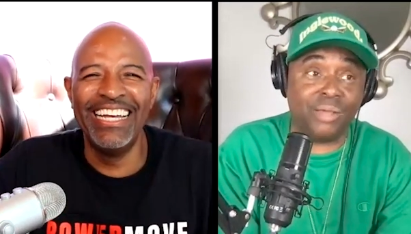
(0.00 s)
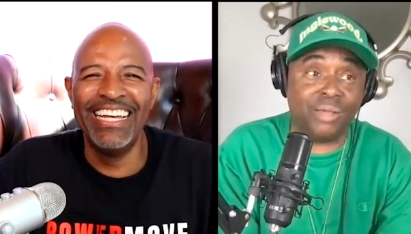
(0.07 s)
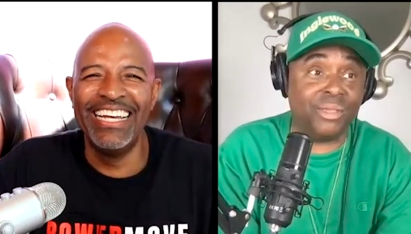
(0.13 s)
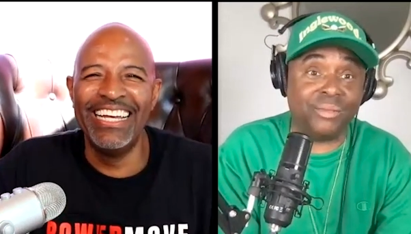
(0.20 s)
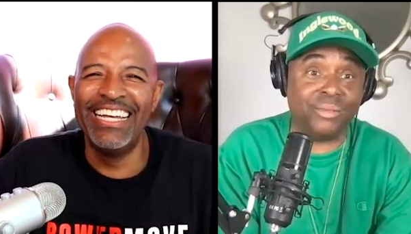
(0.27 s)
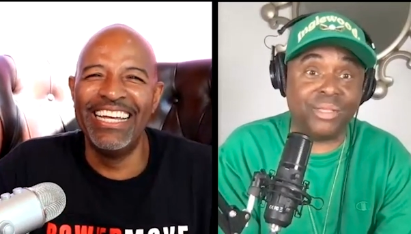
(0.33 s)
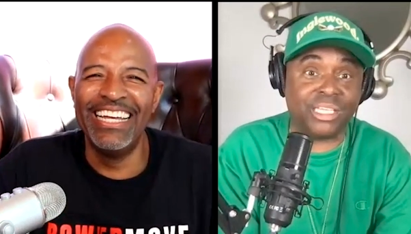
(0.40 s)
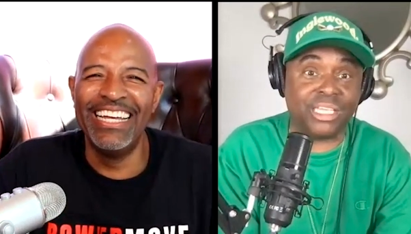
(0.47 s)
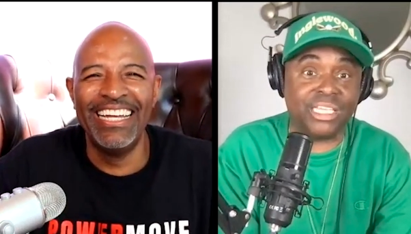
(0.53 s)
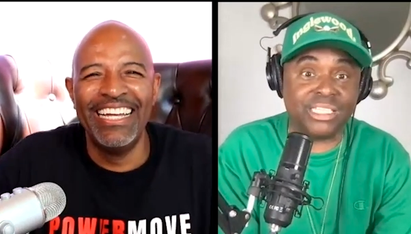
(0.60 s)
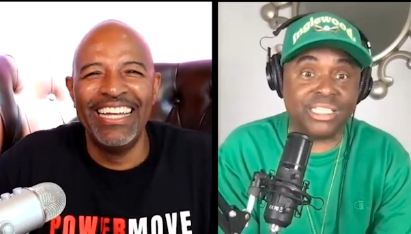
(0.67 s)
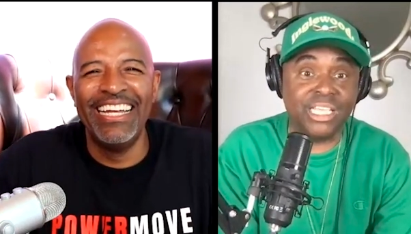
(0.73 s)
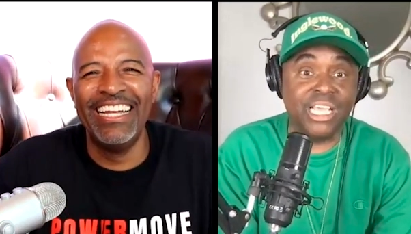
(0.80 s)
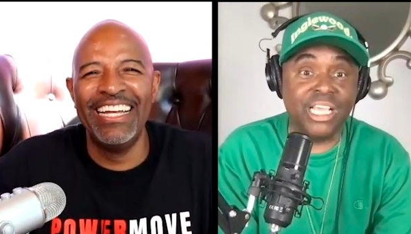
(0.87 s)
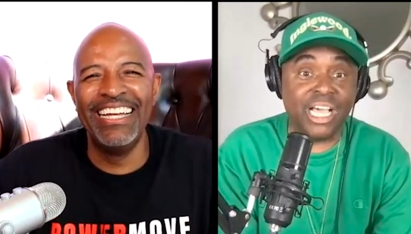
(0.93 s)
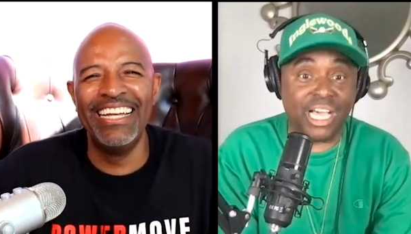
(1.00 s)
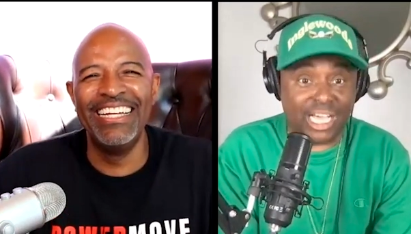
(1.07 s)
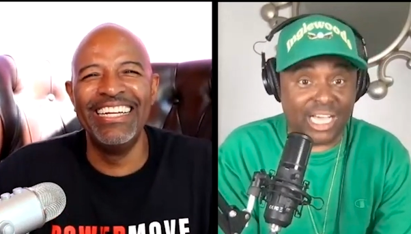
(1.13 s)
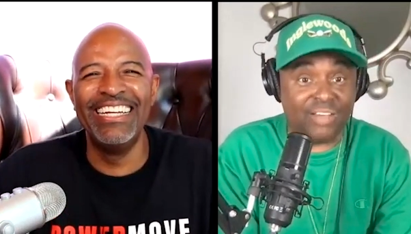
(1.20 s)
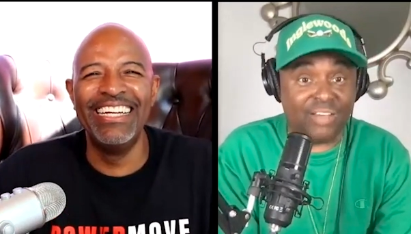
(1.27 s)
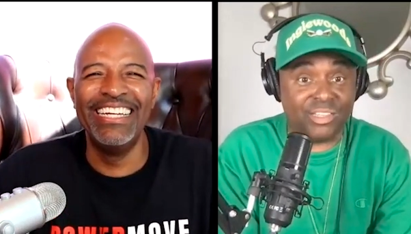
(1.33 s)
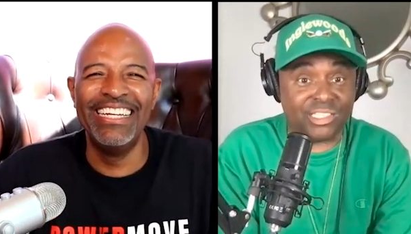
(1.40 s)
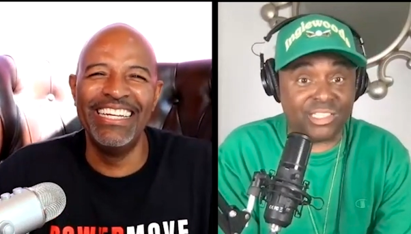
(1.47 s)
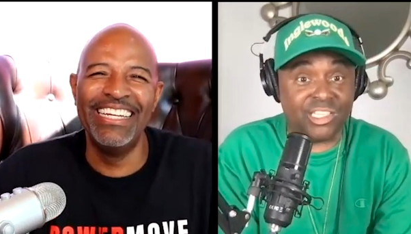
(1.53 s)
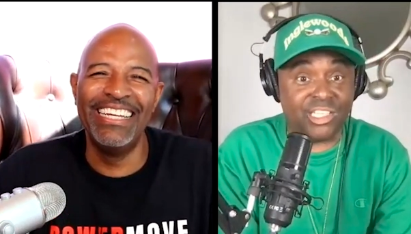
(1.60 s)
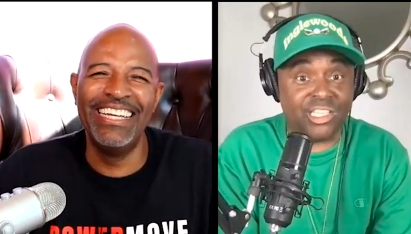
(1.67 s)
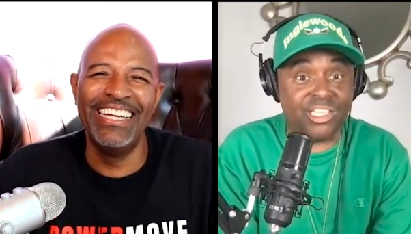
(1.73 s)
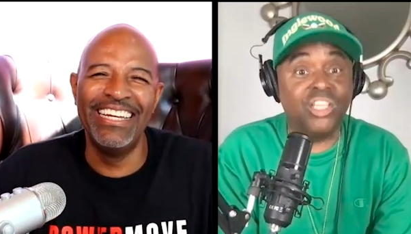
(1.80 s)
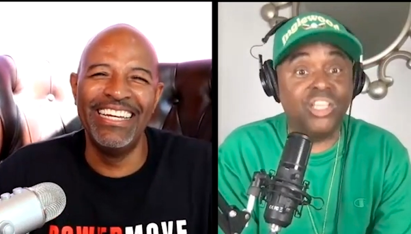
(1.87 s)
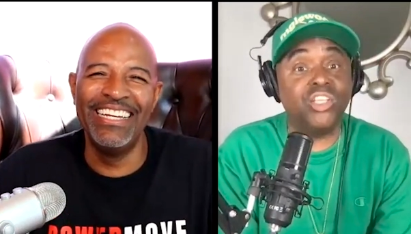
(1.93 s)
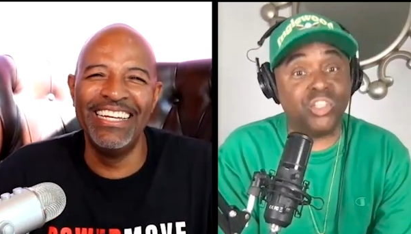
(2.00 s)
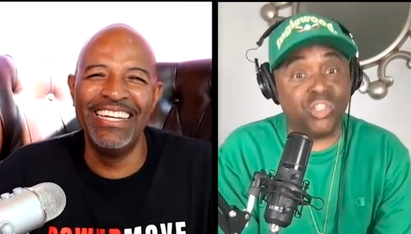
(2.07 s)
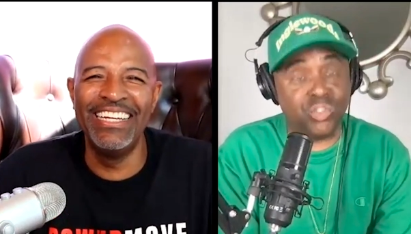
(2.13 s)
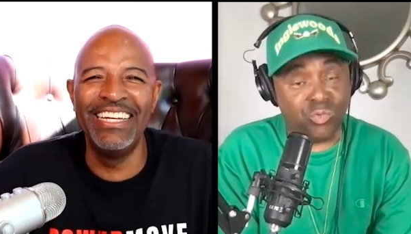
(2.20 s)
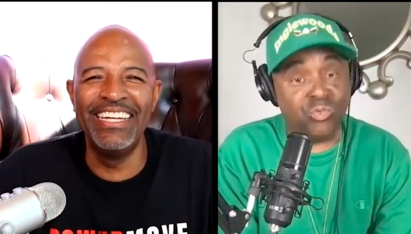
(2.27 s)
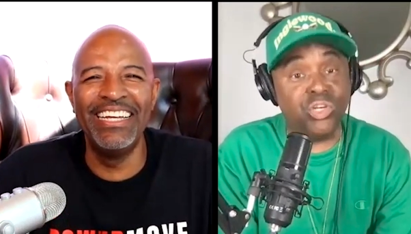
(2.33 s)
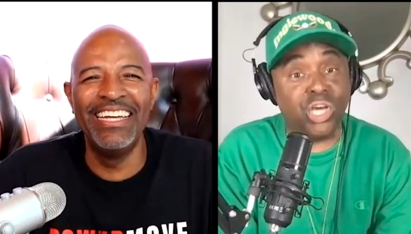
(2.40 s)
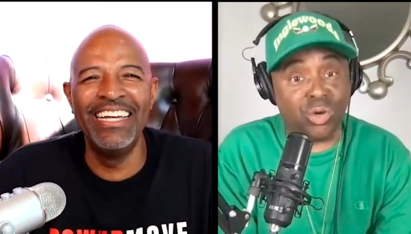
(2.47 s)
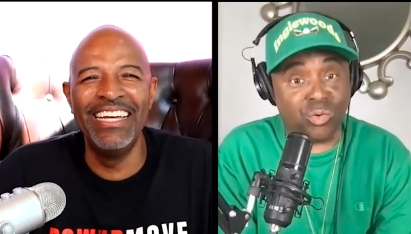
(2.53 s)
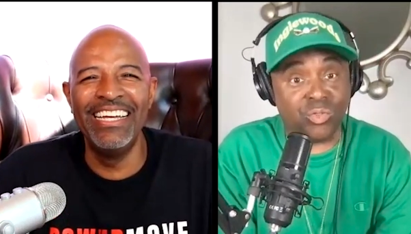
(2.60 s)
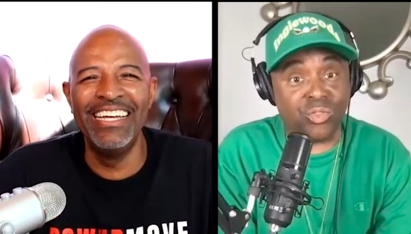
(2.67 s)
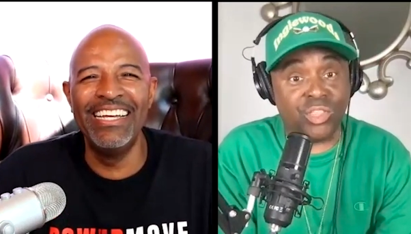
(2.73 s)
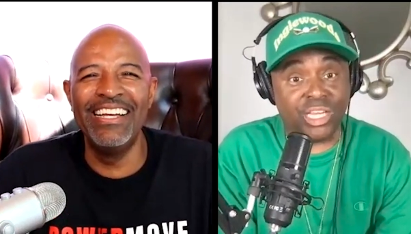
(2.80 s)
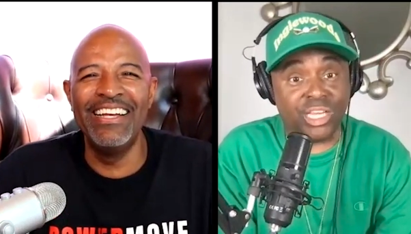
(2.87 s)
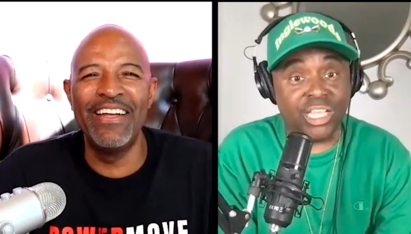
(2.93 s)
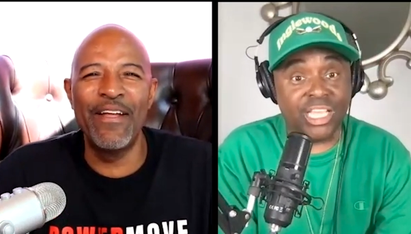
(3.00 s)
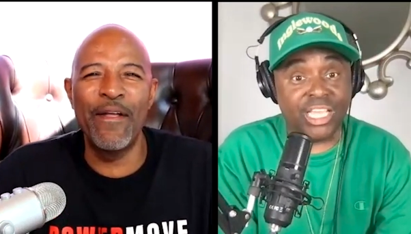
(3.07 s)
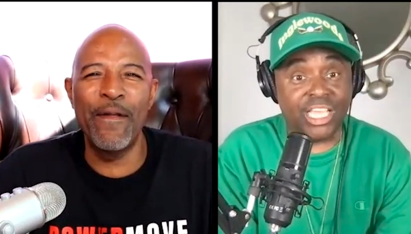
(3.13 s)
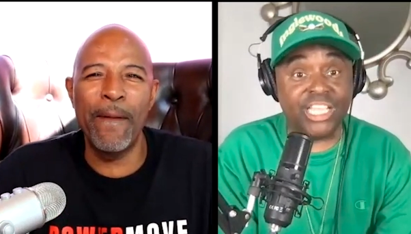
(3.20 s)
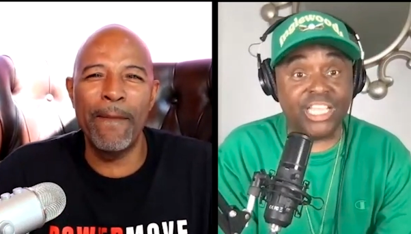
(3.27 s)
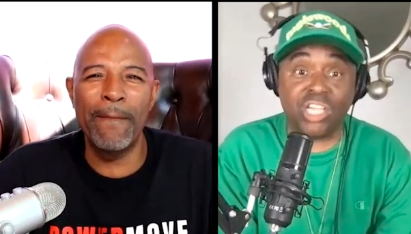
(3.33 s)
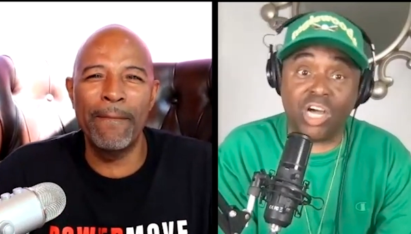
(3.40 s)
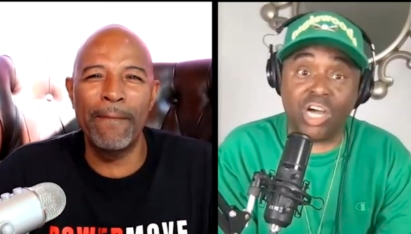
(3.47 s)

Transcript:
Speaker 1: I mean, because obviously you know that it's